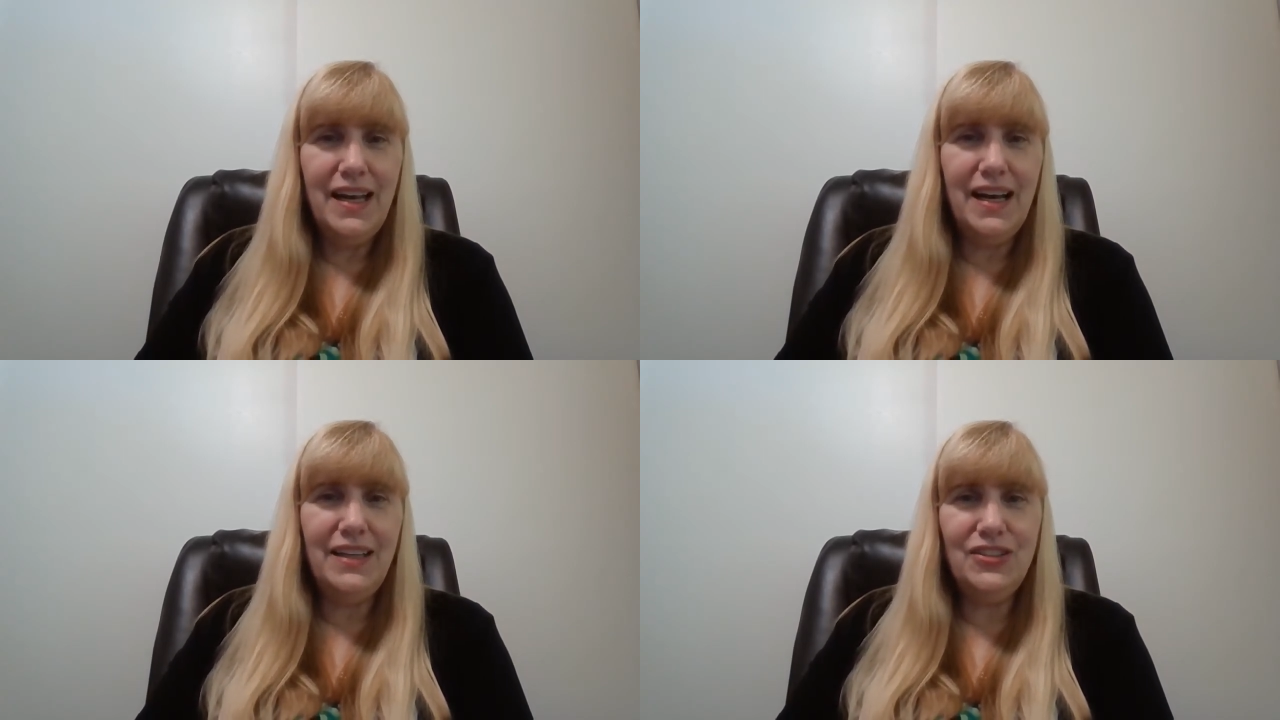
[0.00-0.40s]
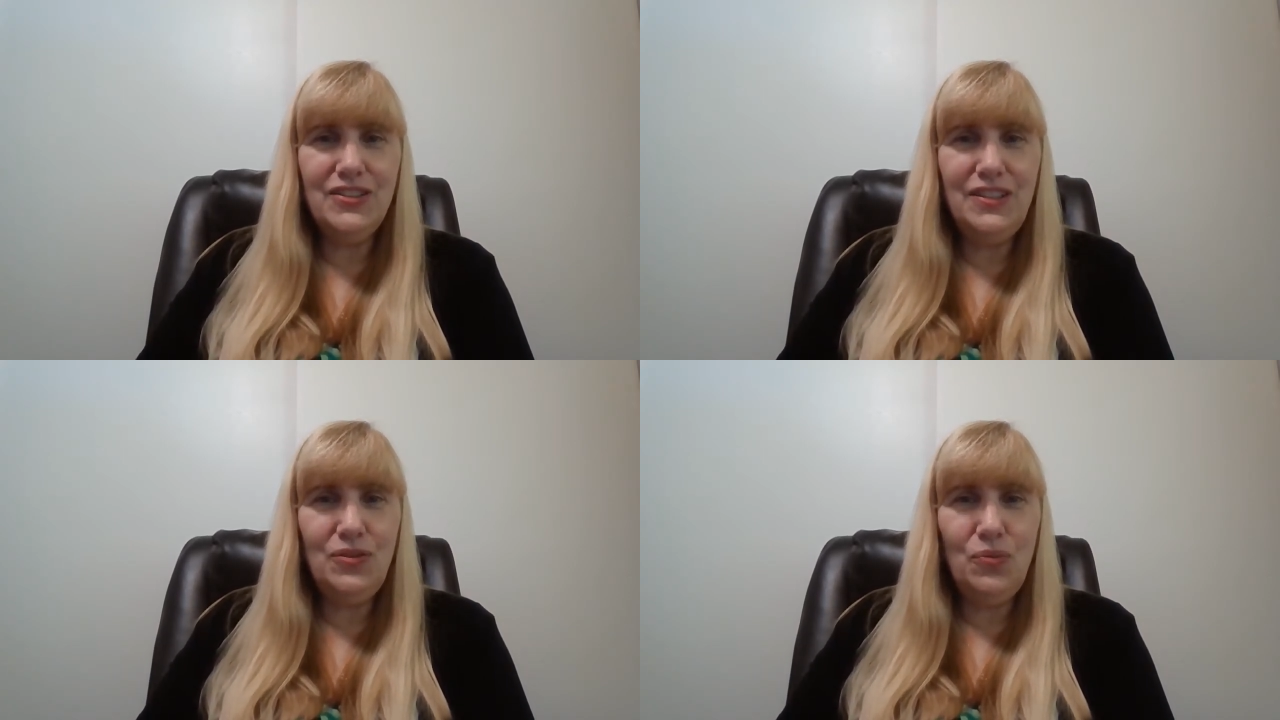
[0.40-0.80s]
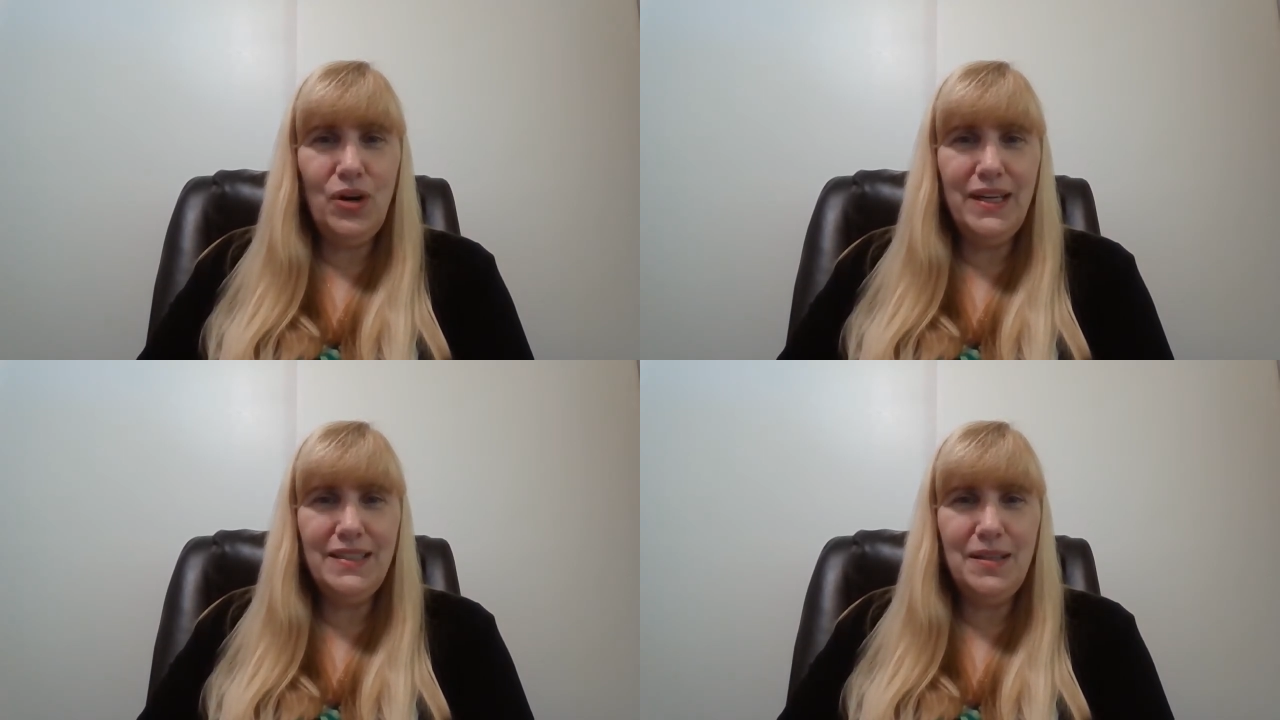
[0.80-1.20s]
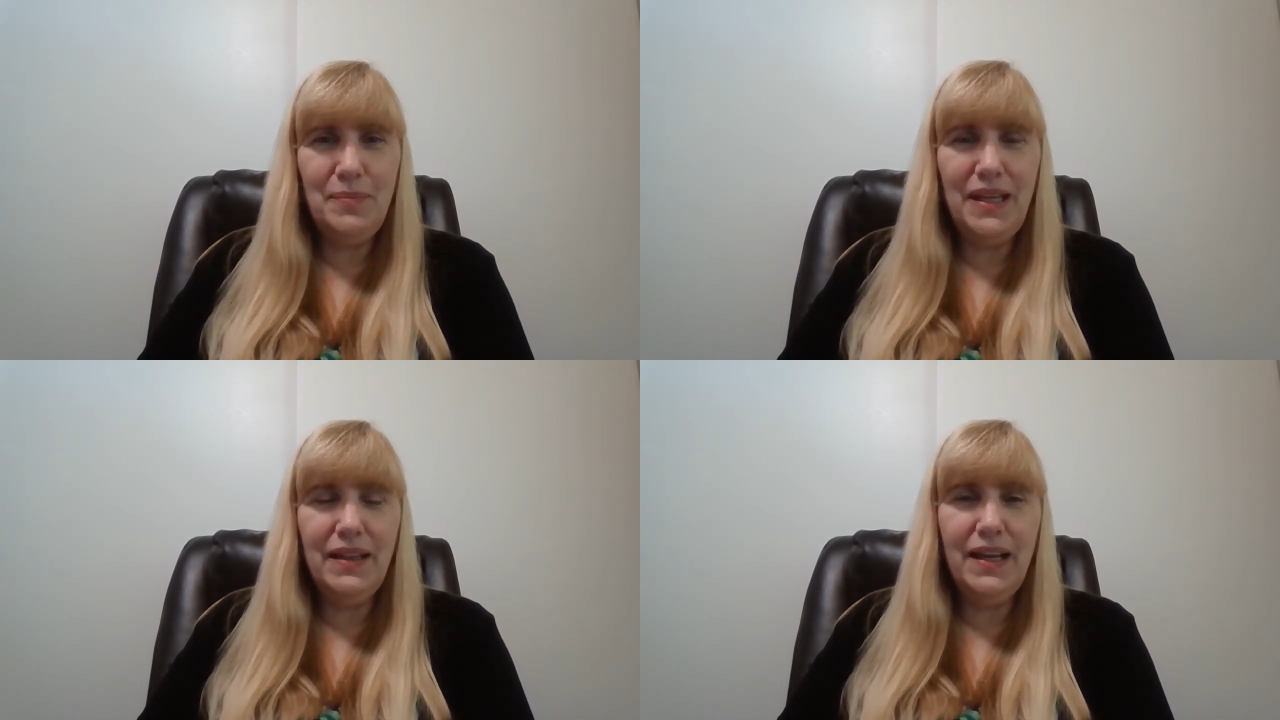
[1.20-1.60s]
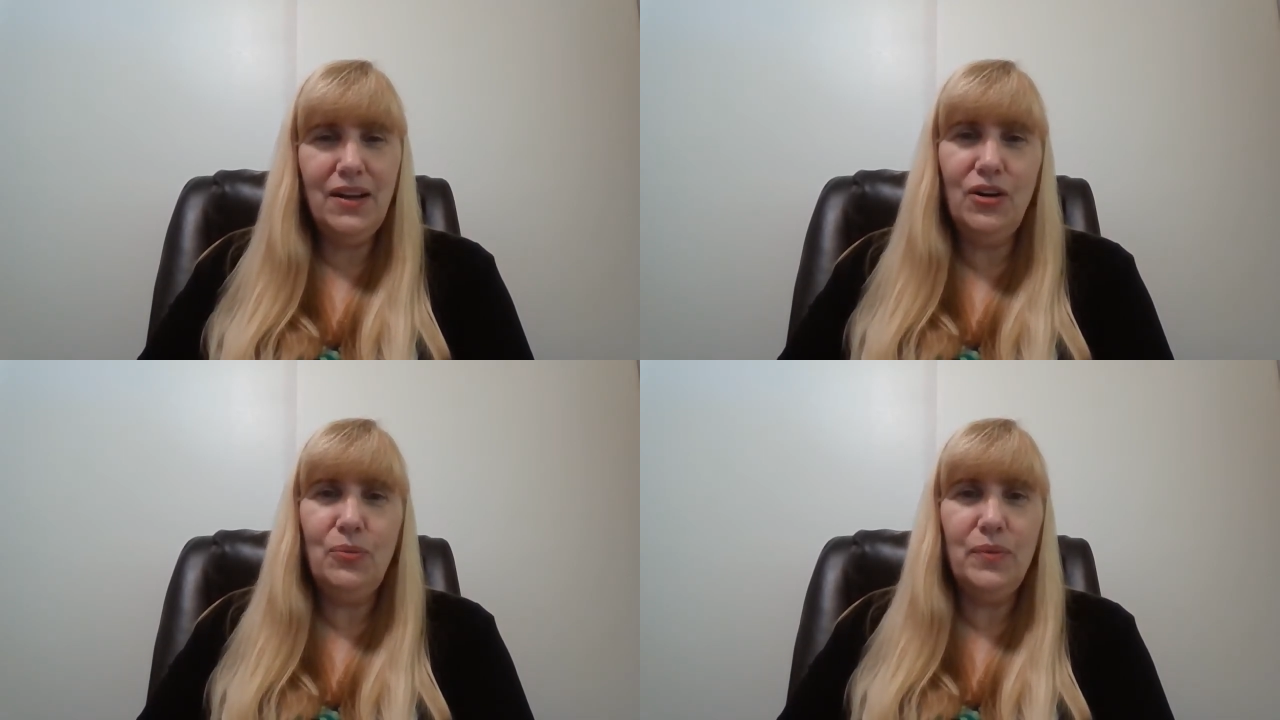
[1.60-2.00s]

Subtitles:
I just didn't want it to be like, oh,